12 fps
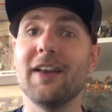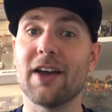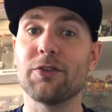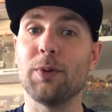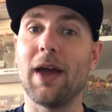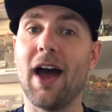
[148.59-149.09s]

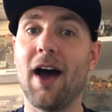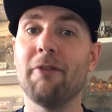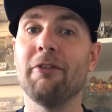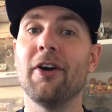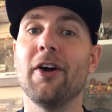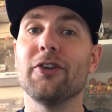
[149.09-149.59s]
Next we
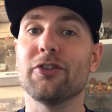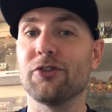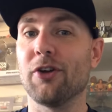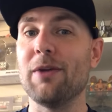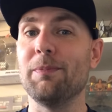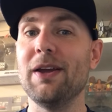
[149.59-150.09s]
have
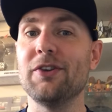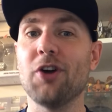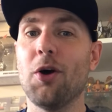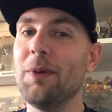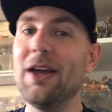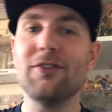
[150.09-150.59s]
Straight Beach
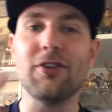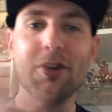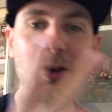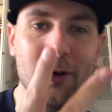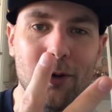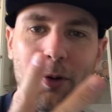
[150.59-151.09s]
Homie
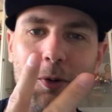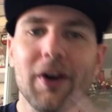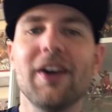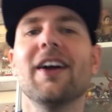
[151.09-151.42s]
2.